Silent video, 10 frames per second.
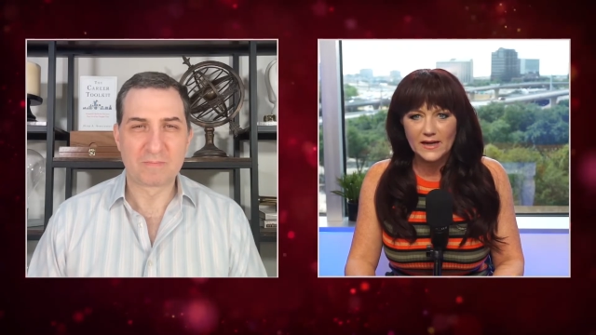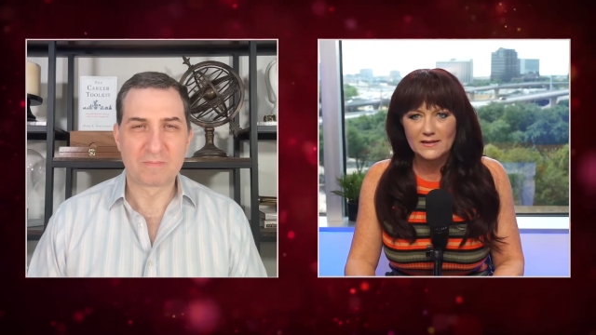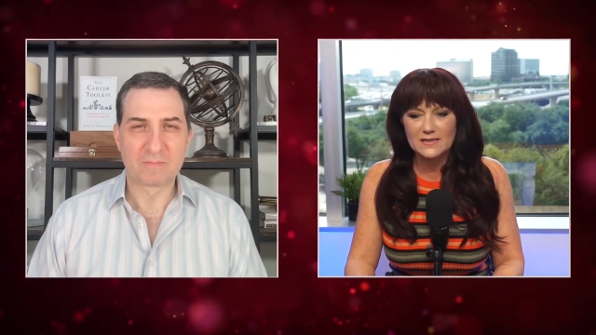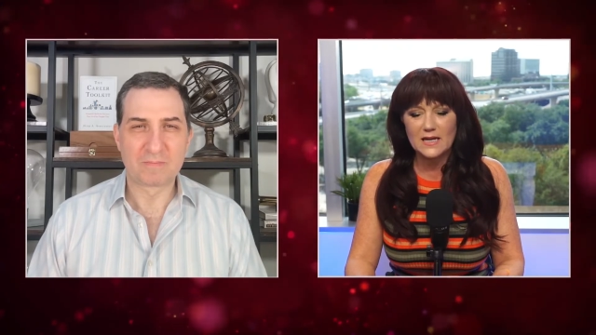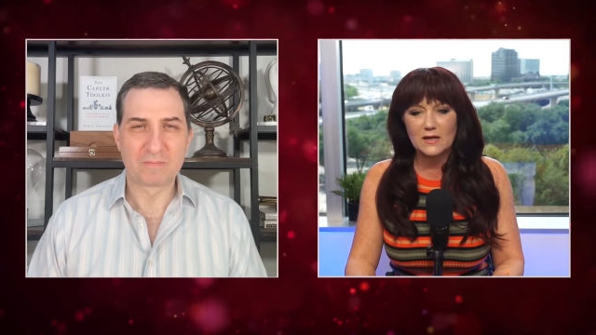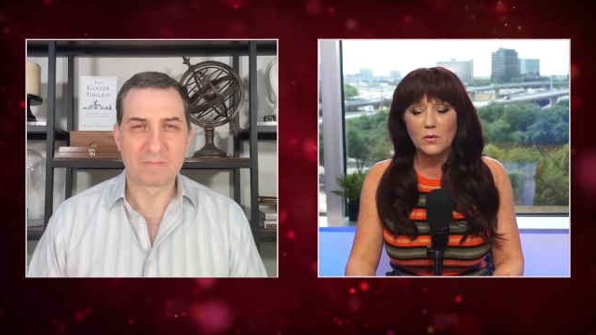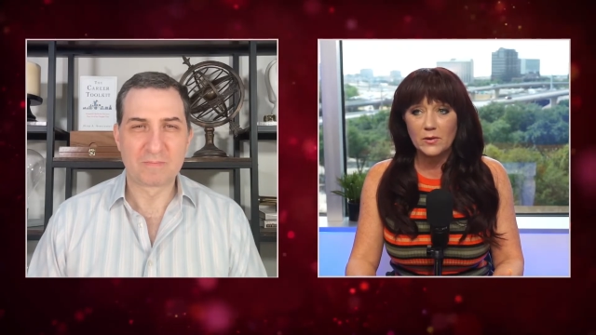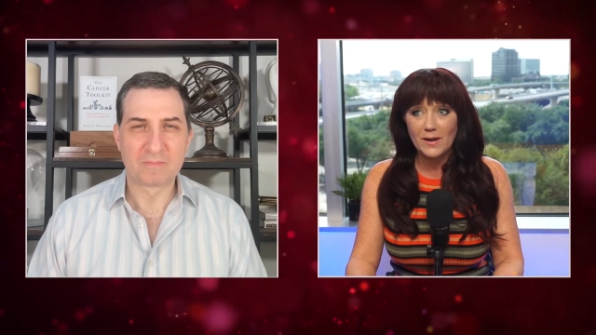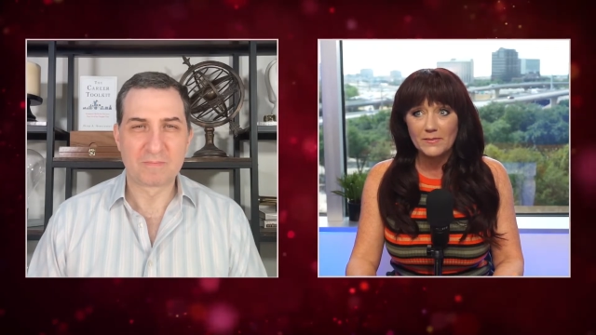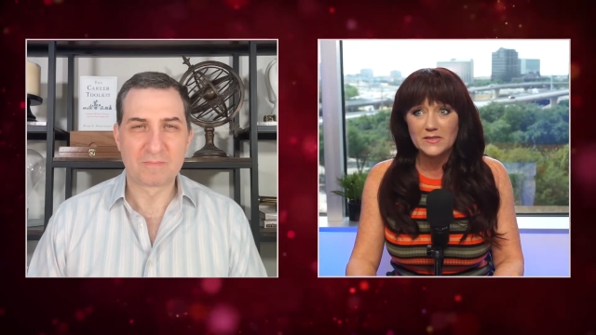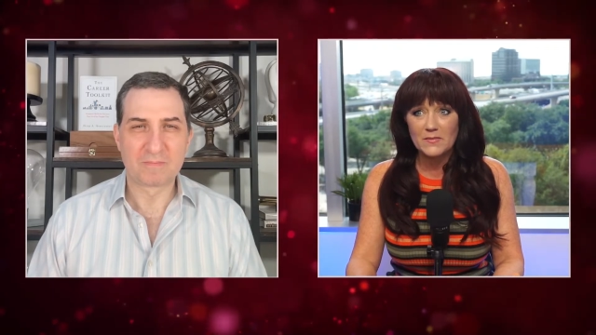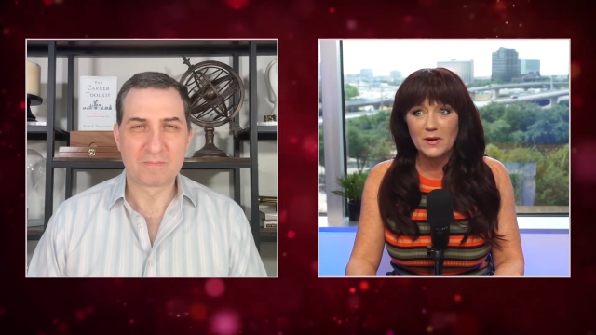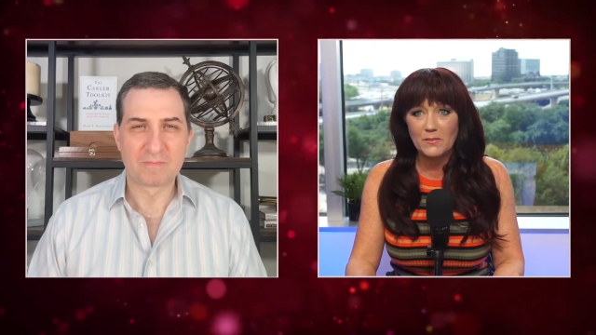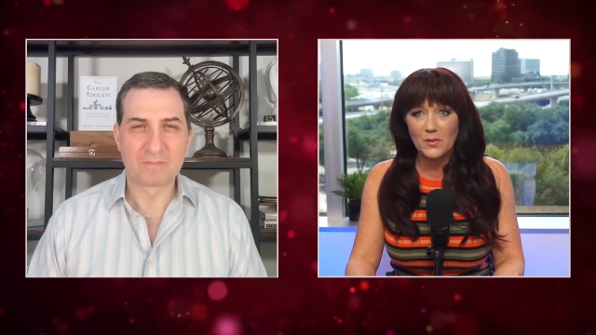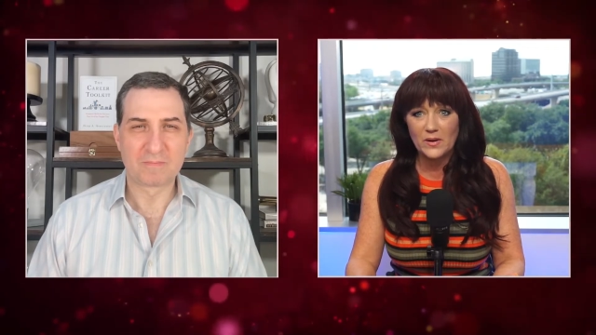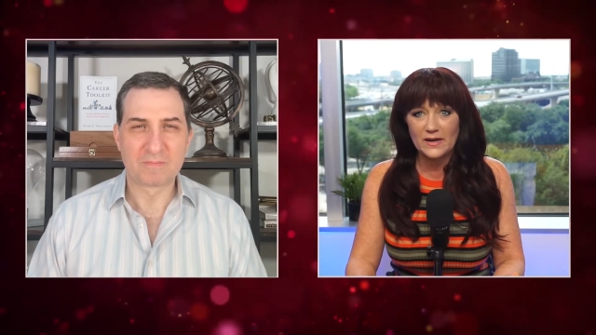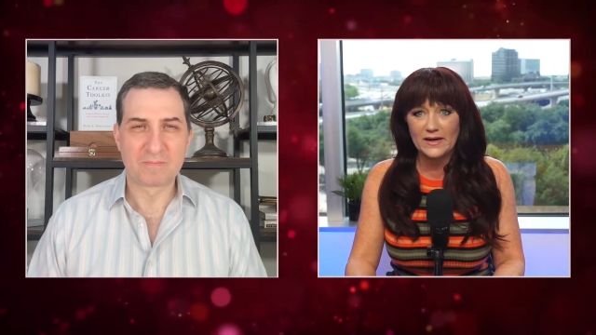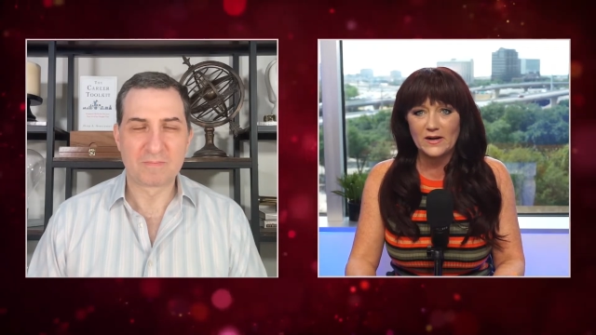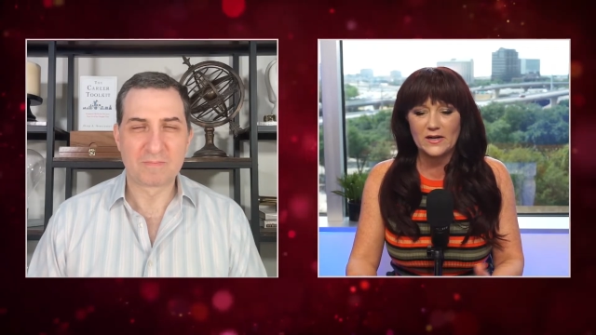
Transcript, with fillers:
Speaker 1: And I was like, well, there might be something important in here.